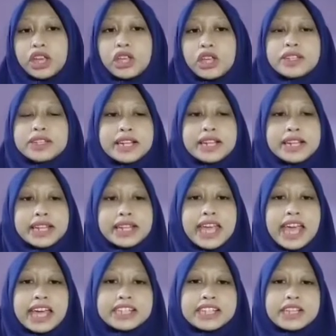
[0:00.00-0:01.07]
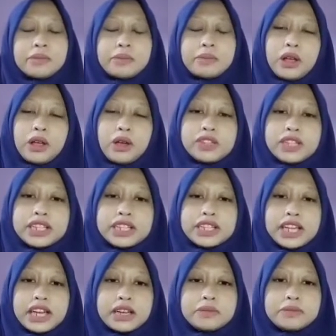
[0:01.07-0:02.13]
Usually the example of these
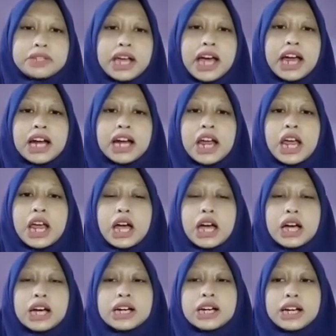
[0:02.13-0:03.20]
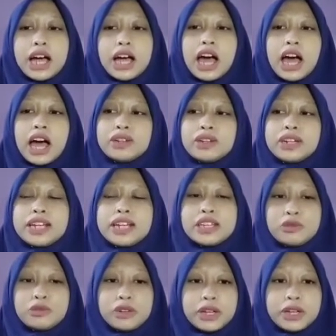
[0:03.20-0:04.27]
types are how the
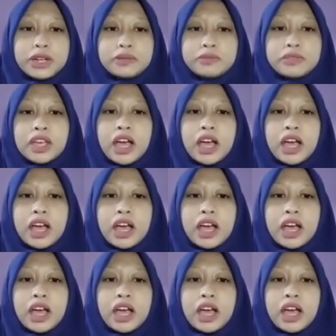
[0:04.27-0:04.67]
event,